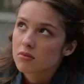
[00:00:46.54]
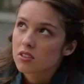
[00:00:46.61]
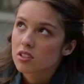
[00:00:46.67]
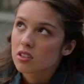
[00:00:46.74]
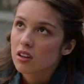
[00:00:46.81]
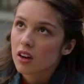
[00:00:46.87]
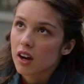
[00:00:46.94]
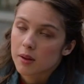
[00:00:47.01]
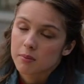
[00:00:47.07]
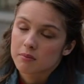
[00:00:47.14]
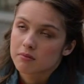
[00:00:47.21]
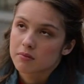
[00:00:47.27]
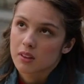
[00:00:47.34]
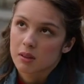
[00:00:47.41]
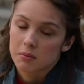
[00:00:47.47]
Sure, I'm,
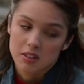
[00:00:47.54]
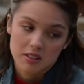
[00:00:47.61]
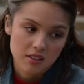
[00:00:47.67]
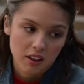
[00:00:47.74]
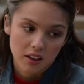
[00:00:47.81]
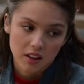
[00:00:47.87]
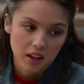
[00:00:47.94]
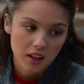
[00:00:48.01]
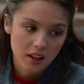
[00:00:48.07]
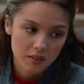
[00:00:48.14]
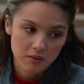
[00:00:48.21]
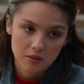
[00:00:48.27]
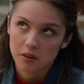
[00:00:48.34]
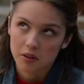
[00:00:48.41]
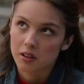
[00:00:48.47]
I mean, it's not like I
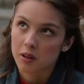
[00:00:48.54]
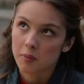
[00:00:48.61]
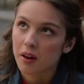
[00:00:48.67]
haven't already met